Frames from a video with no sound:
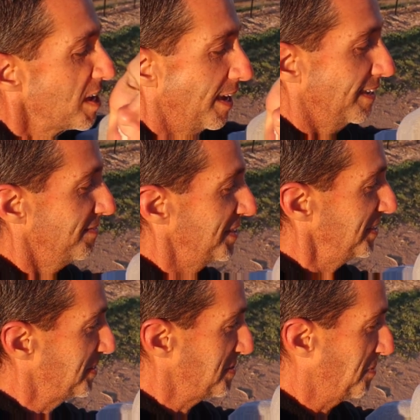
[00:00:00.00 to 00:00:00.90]
How you
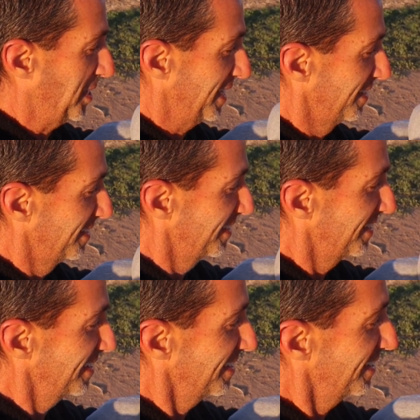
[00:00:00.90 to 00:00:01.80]
feeling this morning?
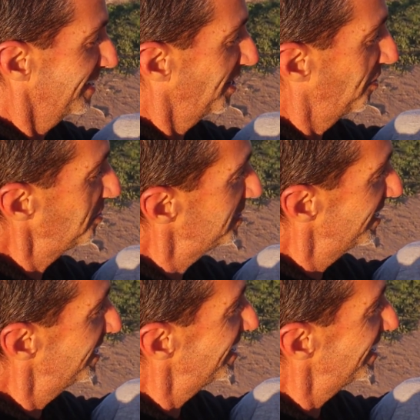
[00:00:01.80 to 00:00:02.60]
Cold?